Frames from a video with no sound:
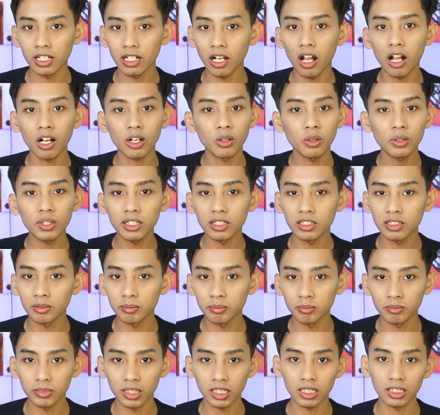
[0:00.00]
an
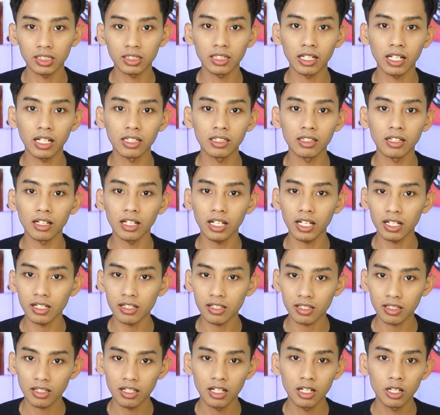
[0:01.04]
algorithm rather than the
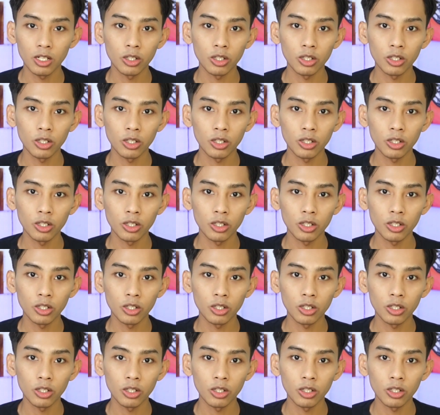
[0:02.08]
lens